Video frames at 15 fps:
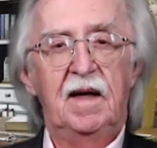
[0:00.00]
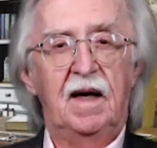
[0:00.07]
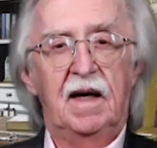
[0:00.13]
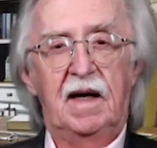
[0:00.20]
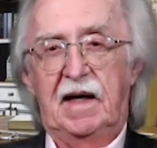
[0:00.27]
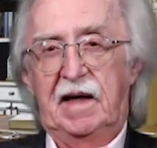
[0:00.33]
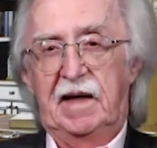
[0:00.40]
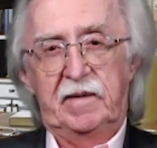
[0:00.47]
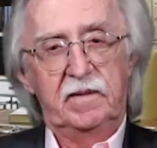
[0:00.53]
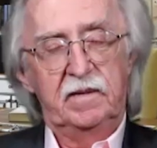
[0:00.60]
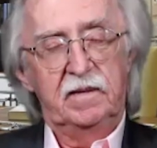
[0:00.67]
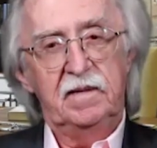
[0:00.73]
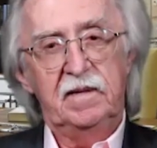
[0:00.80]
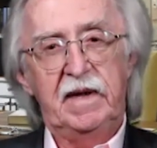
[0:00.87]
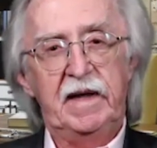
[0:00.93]

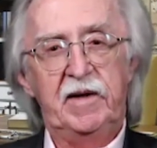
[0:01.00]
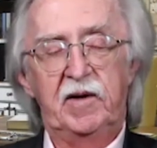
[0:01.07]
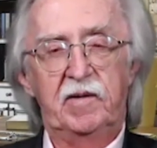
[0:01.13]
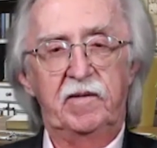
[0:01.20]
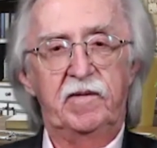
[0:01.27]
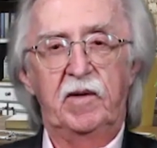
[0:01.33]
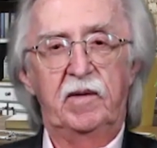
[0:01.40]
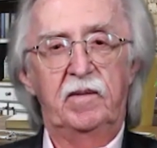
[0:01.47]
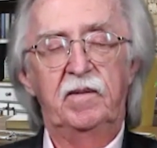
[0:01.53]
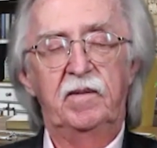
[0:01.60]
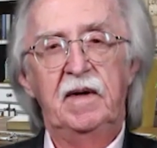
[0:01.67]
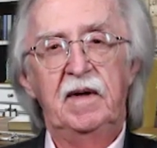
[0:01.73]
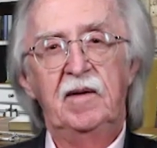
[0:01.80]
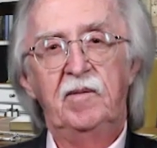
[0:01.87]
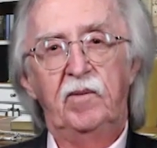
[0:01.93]
either for
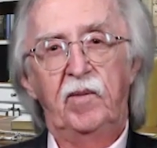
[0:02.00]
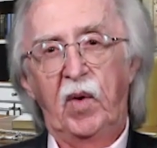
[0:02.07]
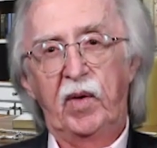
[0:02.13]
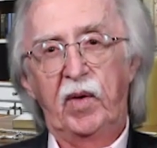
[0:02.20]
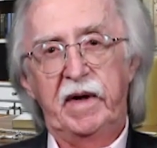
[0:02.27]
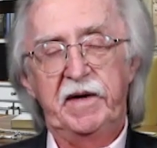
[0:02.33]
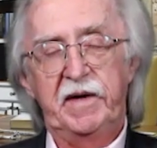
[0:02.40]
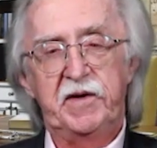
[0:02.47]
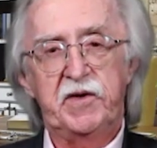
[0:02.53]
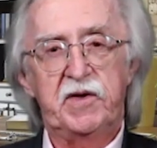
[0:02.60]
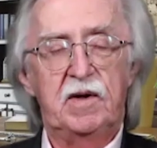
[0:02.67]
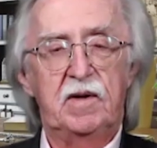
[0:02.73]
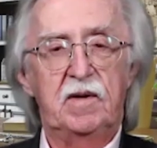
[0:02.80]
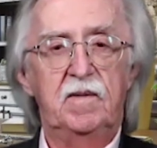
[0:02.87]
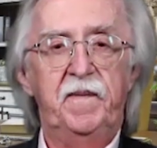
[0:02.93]
mortgage
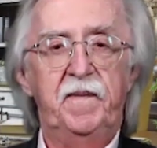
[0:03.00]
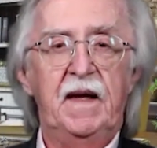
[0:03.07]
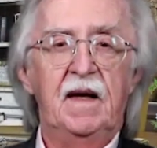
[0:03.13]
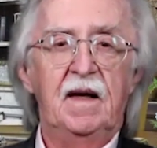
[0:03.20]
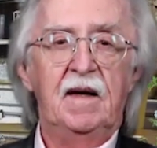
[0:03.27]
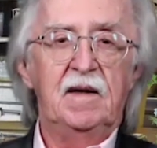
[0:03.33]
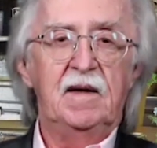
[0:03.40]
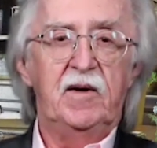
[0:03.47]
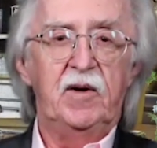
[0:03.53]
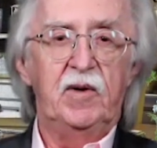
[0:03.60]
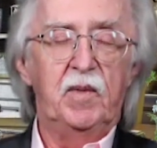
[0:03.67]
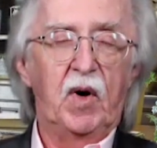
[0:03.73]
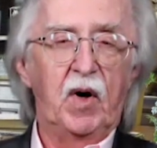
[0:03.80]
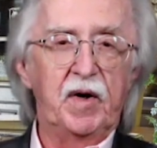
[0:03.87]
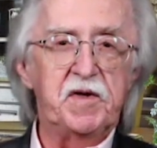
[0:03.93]
to do
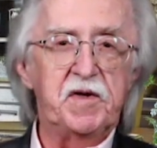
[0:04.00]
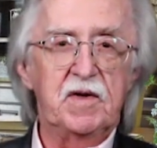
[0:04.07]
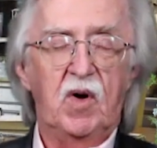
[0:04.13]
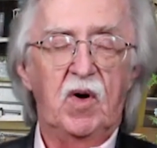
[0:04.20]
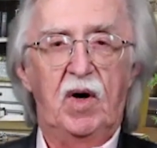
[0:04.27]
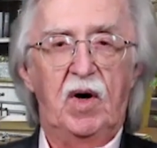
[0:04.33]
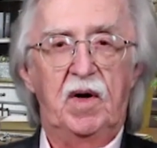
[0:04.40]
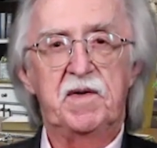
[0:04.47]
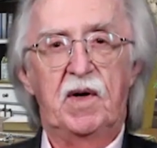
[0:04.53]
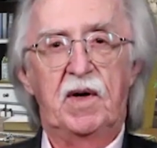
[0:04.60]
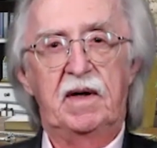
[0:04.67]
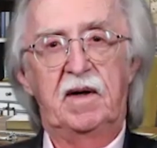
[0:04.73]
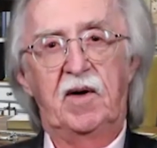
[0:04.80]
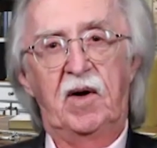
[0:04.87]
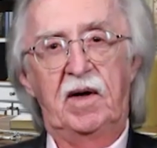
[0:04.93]
margin calls
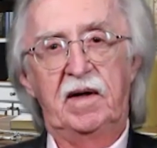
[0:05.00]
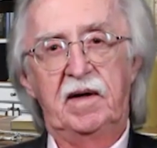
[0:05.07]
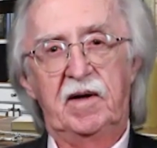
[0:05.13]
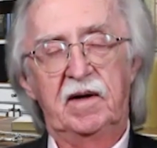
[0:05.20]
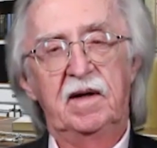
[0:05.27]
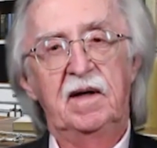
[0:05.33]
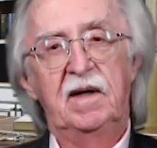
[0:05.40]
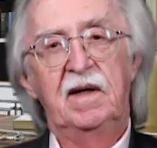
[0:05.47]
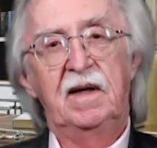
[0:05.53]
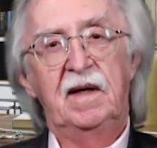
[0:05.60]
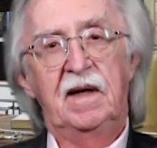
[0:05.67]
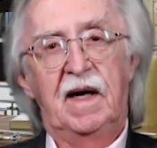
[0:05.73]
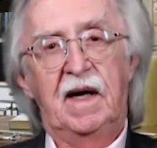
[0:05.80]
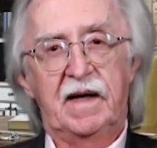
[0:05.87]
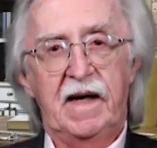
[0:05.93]
on their
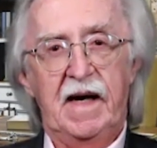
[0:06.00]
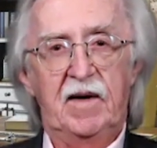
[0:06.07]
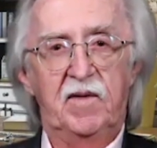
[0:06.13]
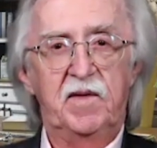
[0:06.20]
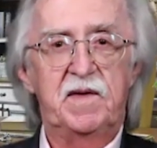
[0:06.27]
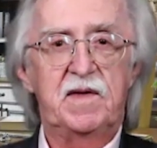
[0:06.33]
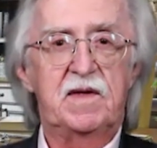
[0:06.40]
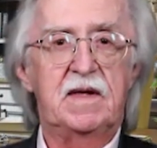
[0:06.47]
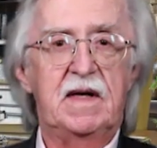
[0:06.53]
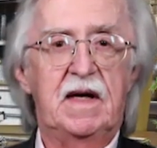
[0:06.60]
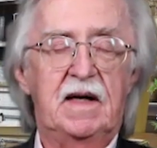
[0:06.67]
accounts,